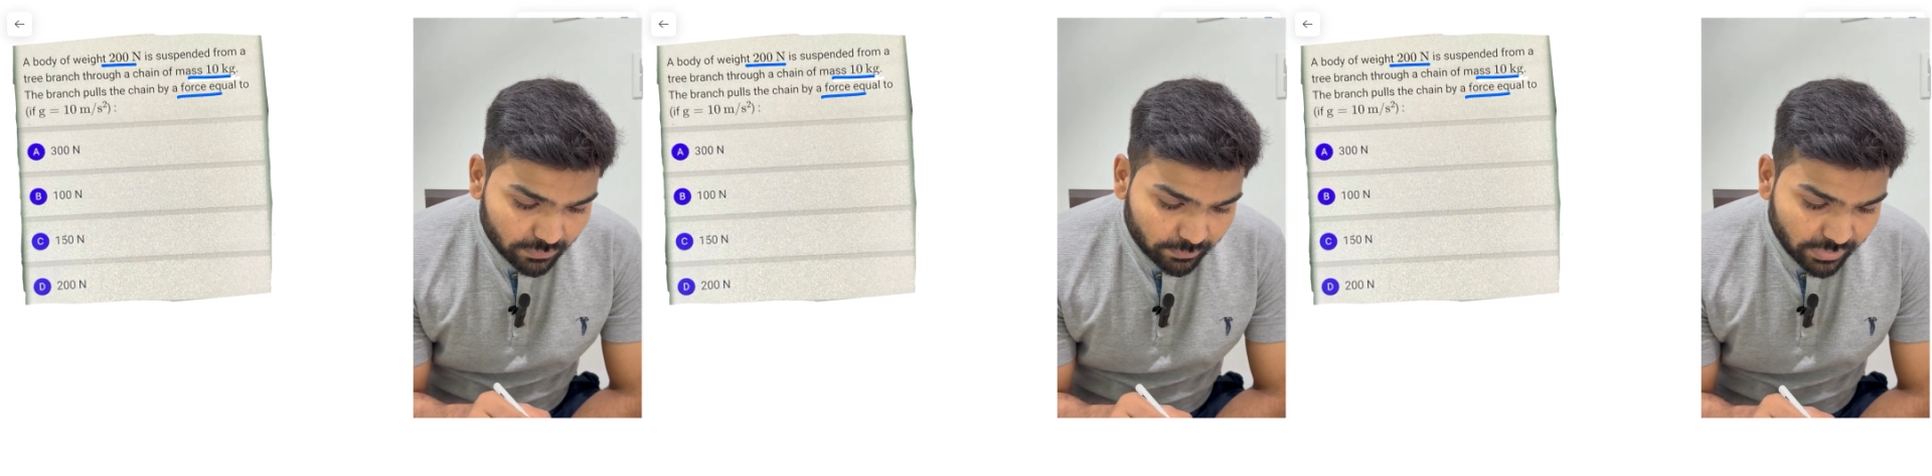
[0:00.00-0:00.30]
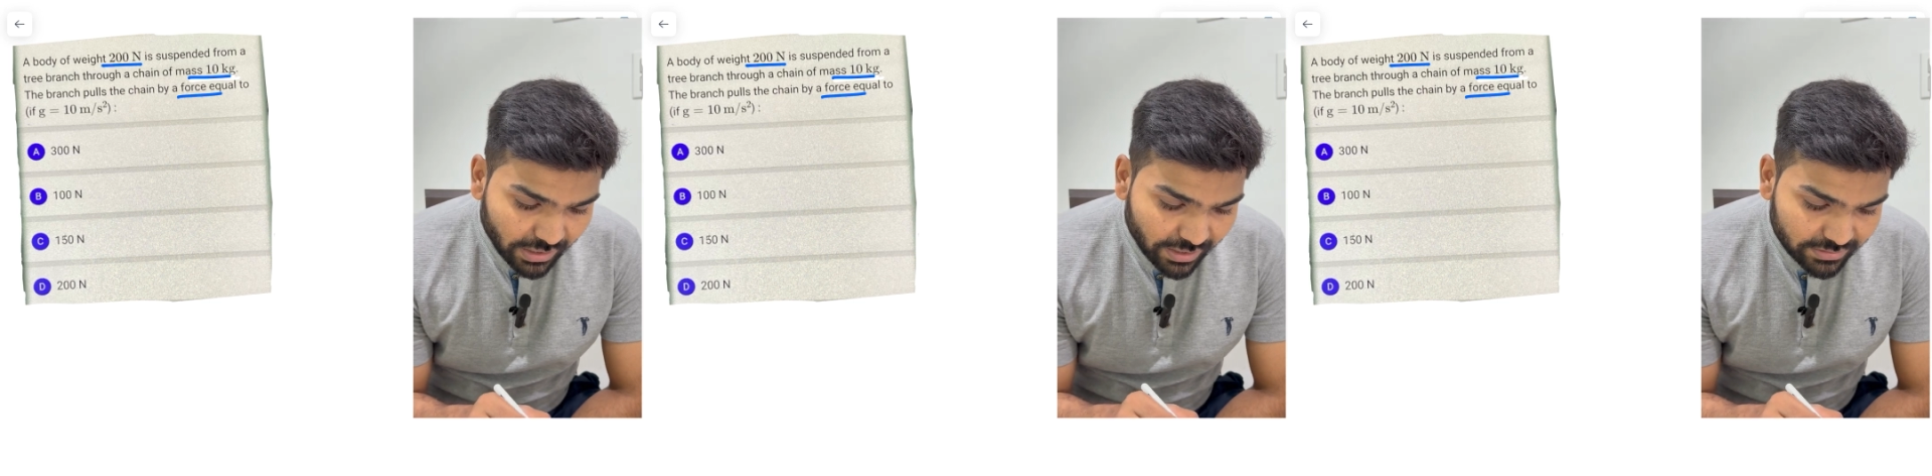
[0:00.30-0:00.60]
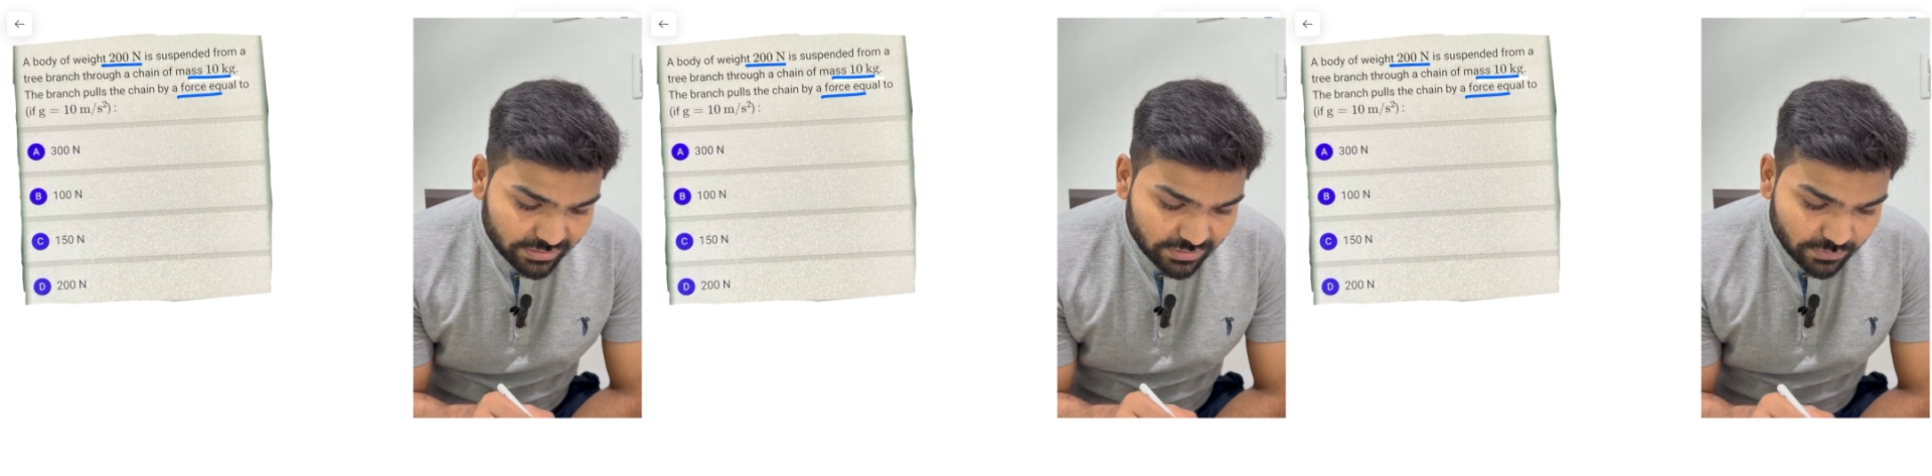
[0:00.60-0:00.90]

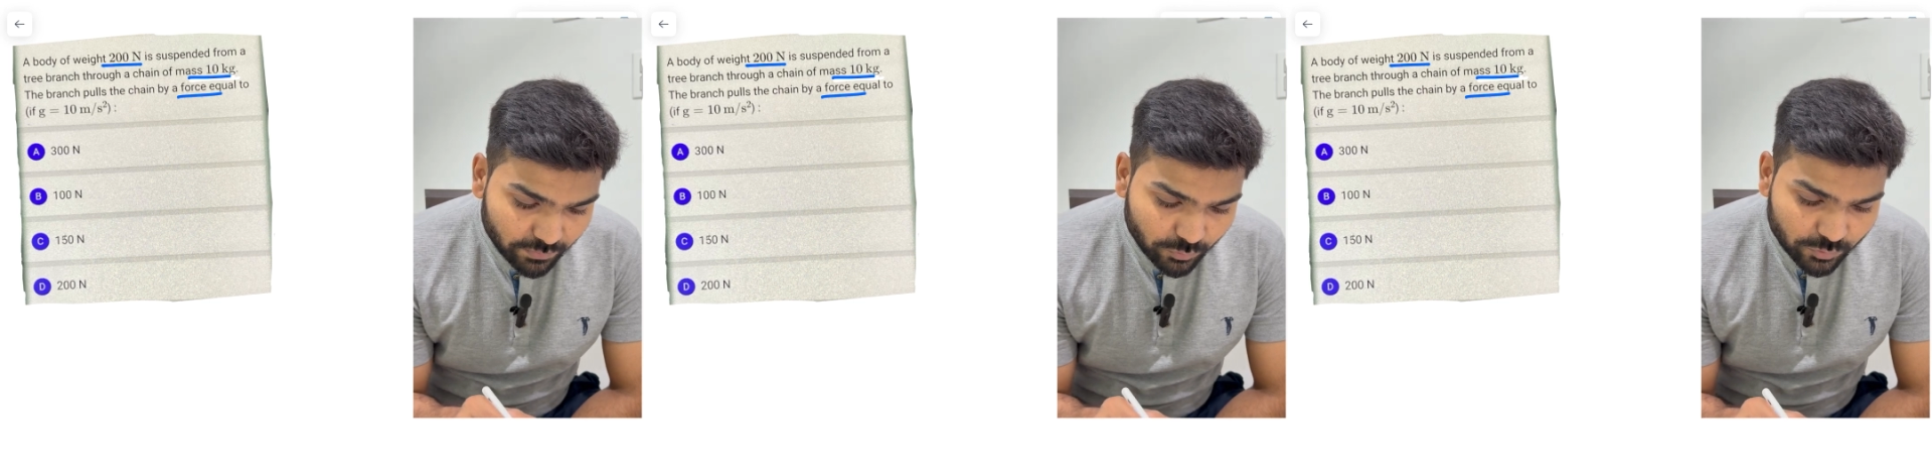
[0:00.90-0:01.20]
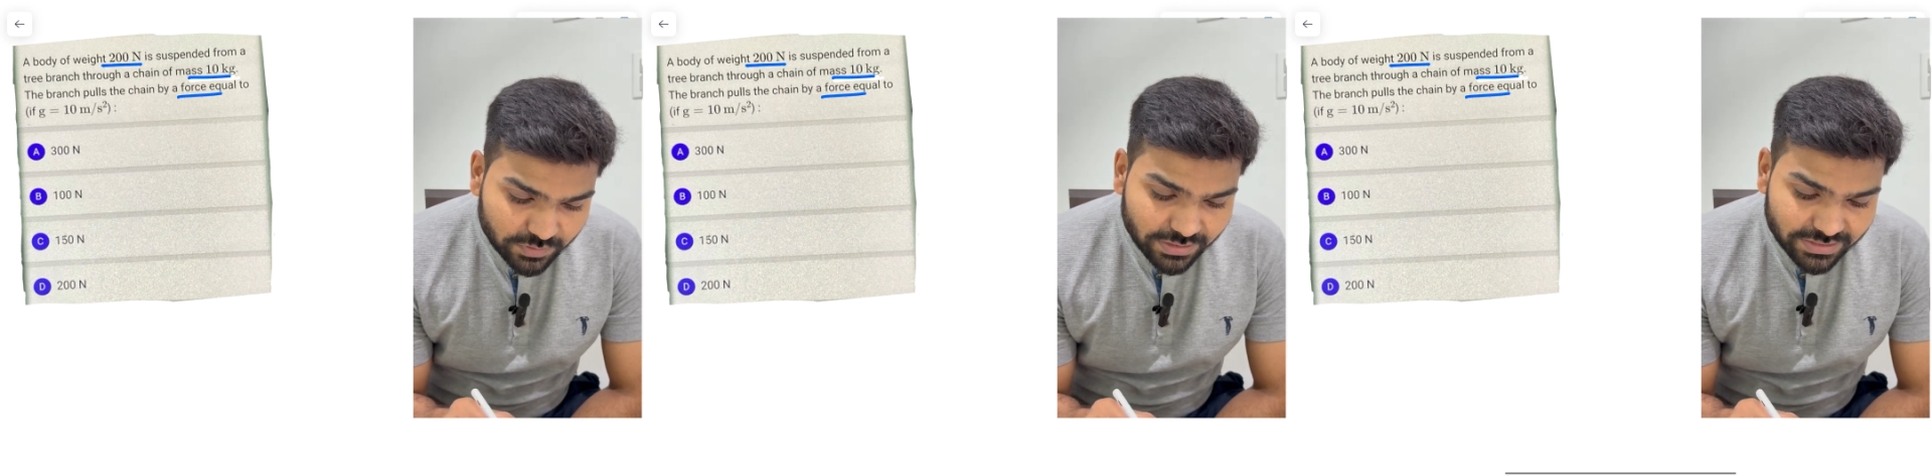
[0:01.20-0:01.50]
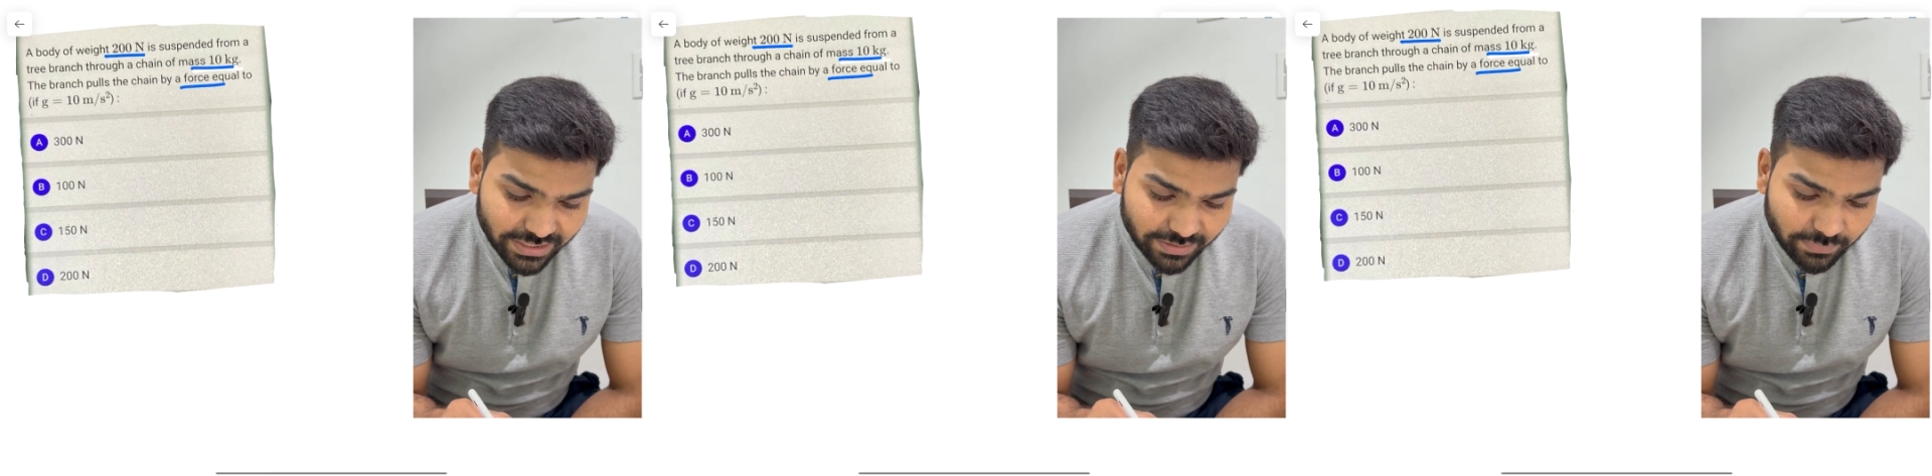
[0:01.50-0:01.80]
branch pulls the
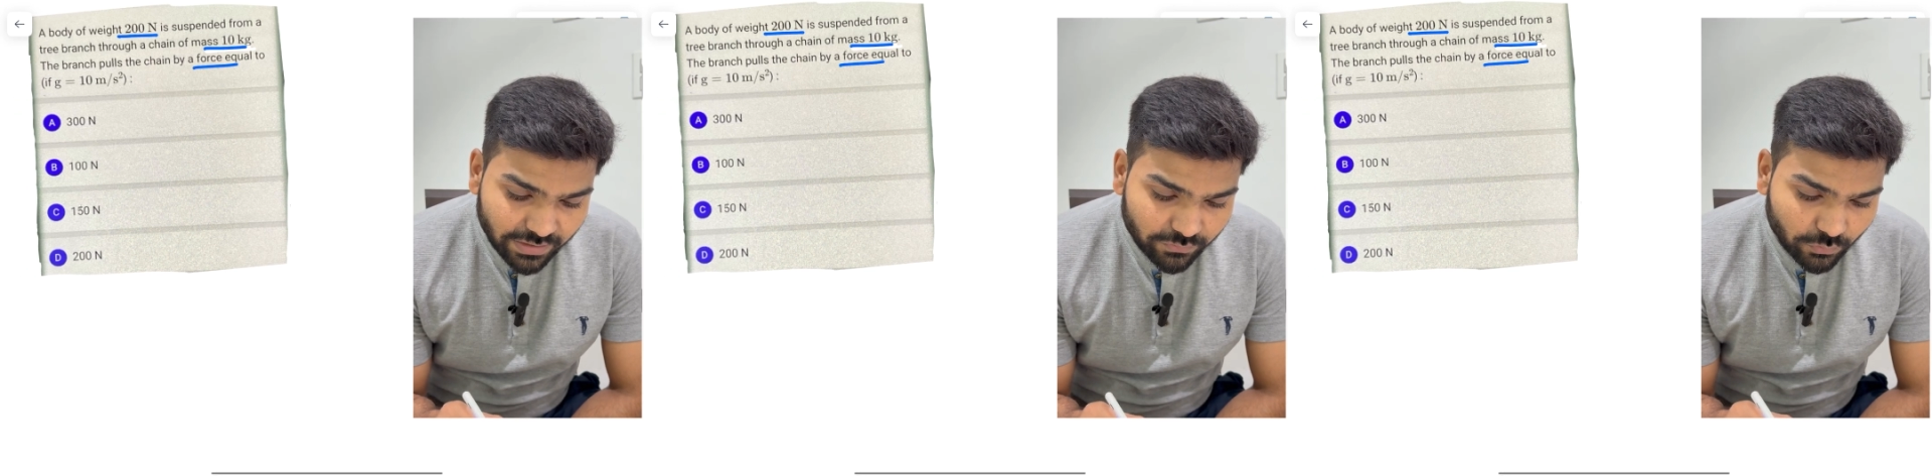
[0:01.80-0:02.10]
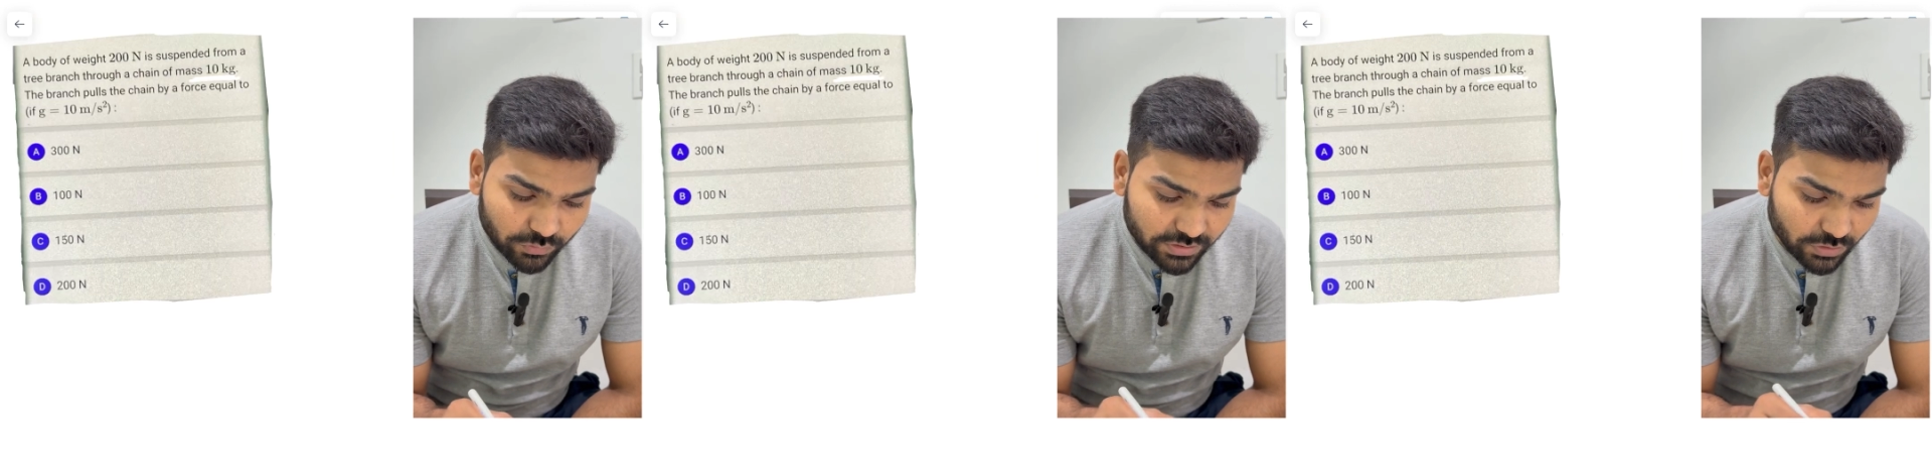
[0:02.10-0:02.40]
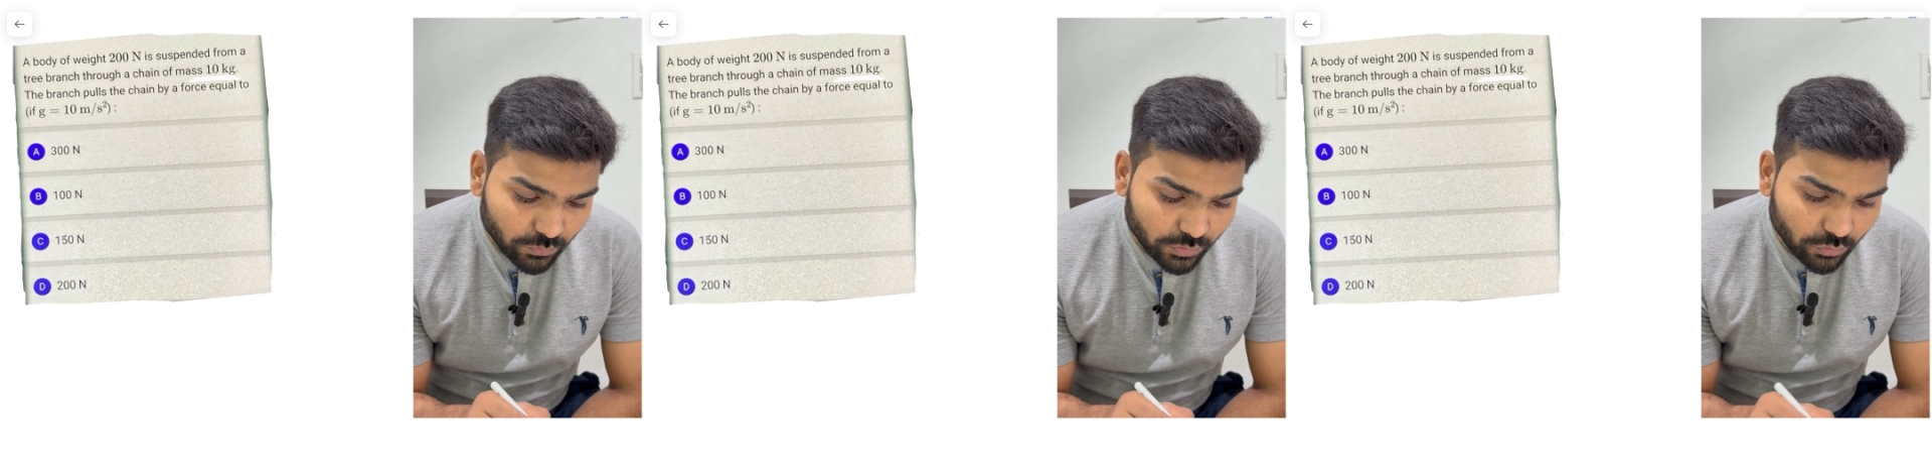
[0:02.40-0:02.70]
chain by a force
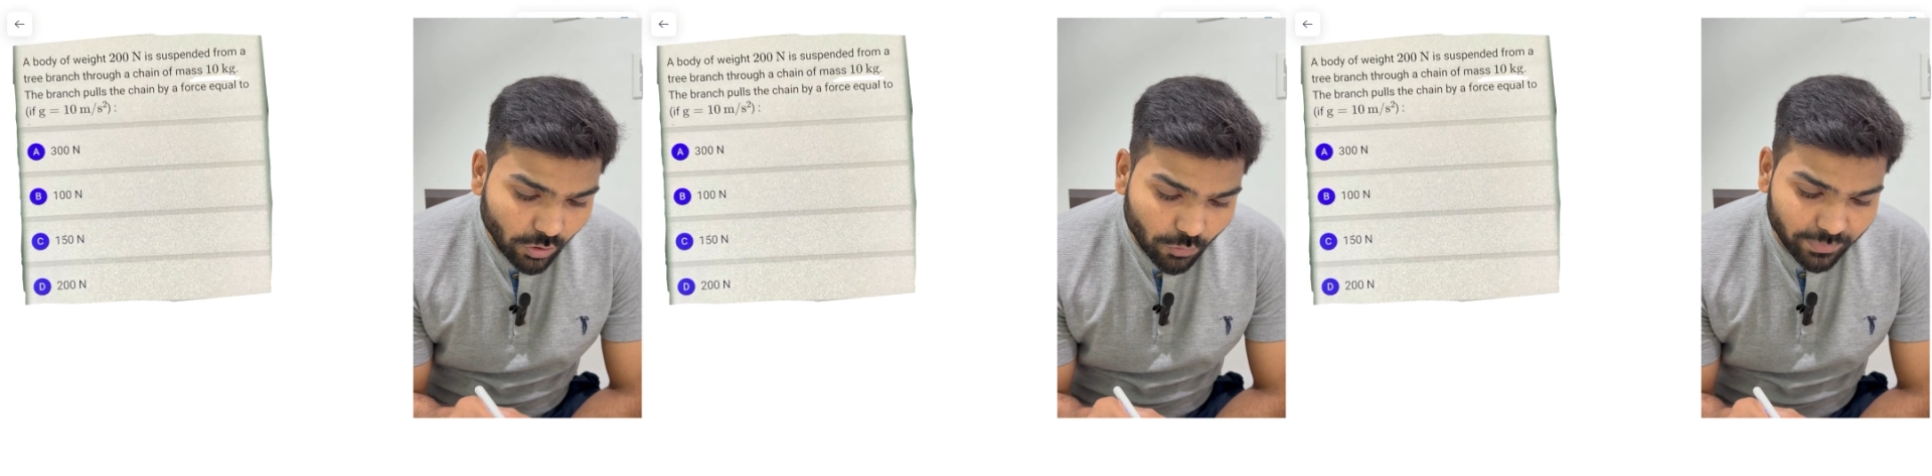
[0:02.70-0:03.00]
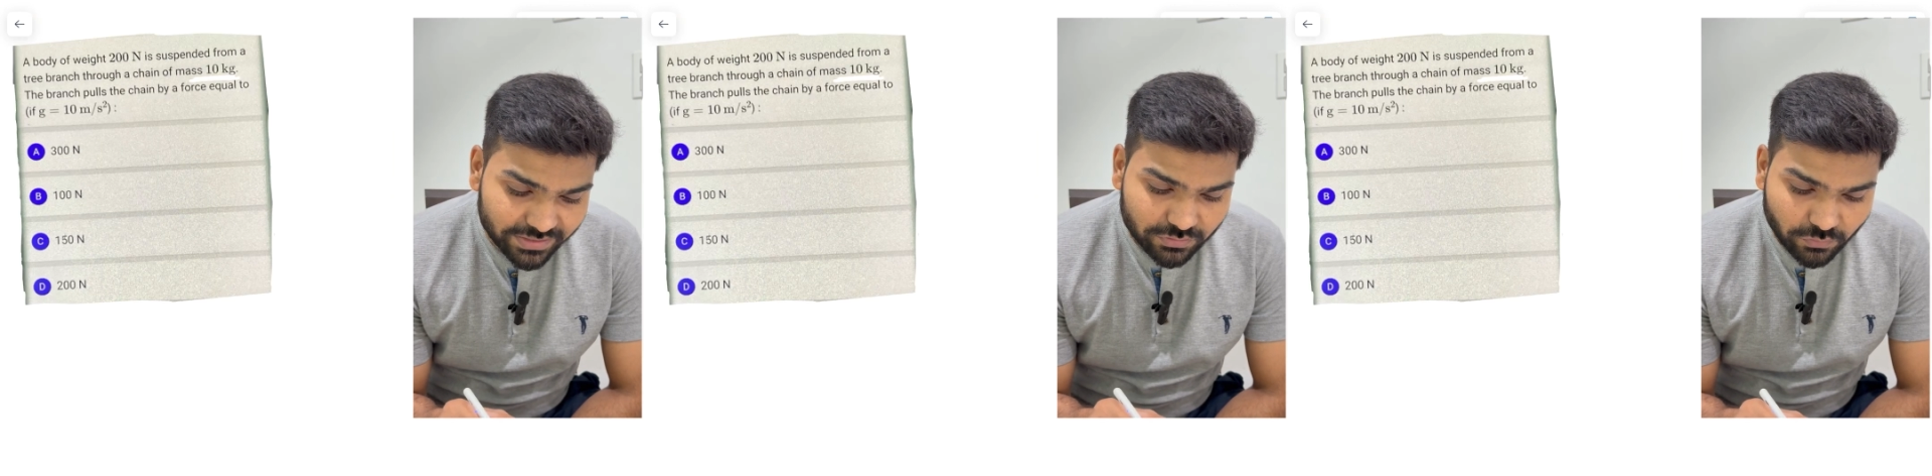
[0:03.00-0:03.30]
equal to how much?